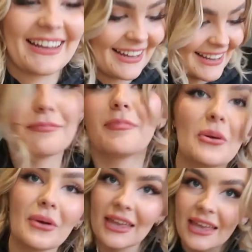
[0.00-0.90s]
These
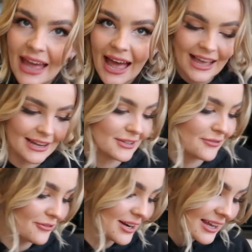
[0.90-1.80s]
milky eggs are
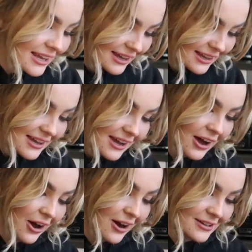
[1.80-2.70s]
really
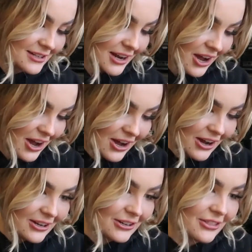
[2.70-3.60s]
hard to
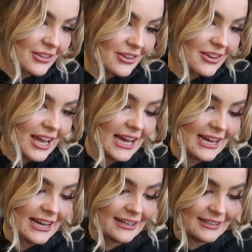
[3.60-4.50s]
cut. I don't think you
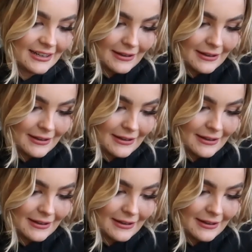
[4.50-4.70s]
can.